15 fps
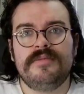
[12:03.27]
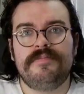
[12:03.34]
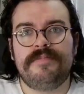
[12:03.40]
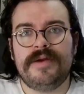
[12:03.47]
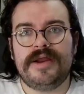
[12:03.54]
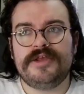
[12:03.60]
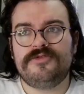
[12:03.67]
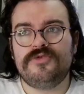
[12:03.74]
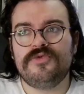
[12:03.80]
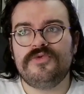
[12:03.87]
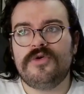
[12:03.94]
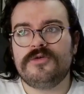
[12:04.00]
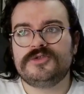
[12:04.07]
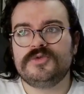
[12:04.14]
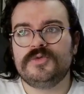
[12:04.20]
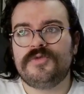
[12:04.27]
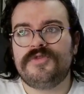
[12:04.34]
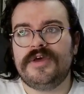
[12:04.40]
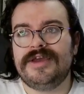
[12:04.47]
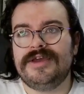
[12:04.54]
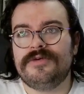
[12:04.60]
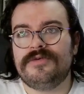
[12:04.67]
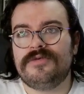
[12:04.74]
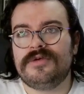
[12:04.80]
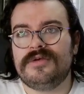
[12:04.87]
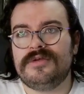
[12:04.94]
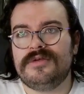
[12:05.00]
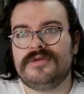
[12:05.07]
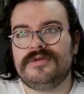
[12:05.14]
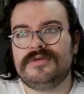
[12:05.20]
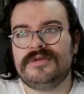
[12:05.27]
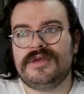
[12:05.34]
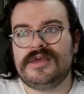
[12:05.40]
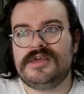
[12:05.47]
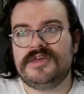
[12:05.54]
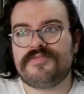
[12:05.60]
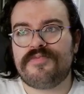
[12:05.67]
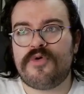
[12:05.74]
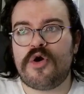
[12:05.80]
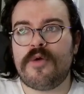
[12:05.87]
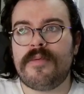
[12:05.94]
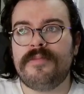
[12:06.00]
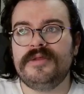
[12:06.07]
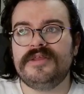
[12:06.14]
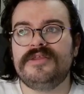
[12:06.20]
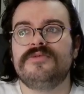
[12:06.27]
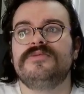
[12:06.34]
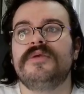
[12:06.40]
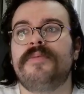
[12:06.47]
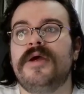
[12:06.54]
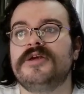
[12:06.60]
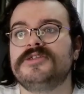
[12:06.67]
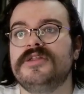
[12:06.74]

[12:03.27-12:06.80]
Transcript: but I do also think he's probably the only person